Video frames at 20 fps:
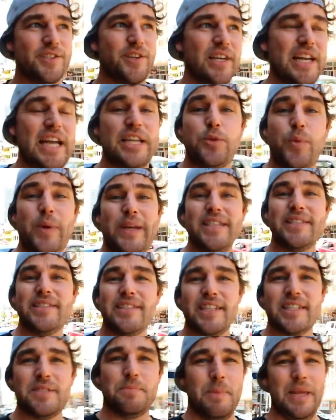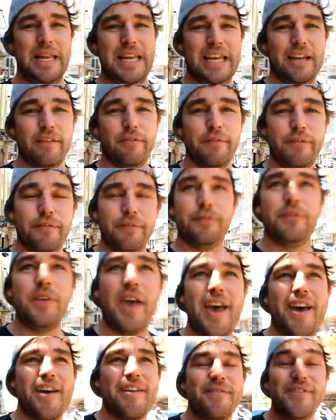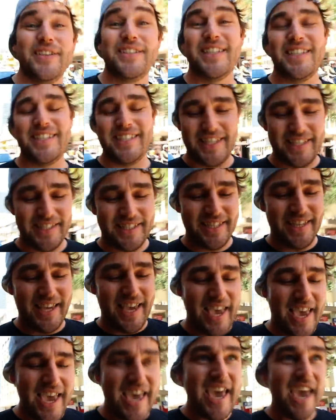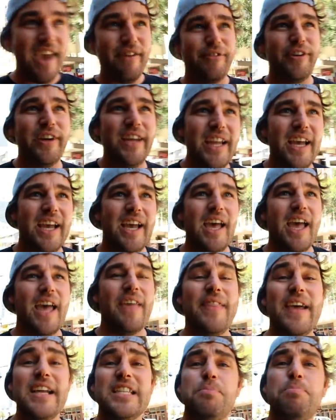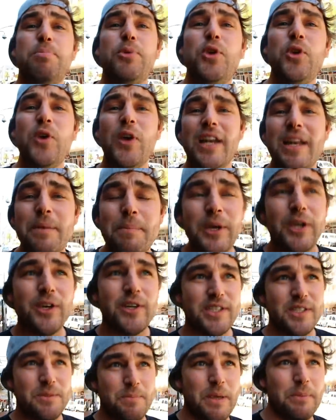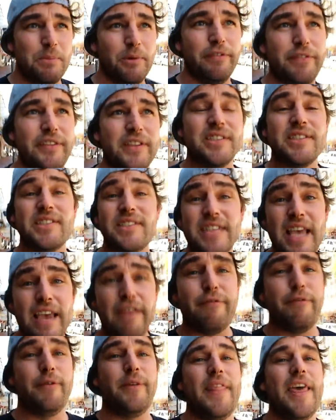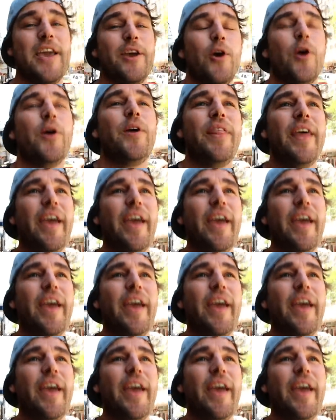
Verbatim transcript: has got like 26 million uh, visitors every year, and that's purely because people feel safe when they go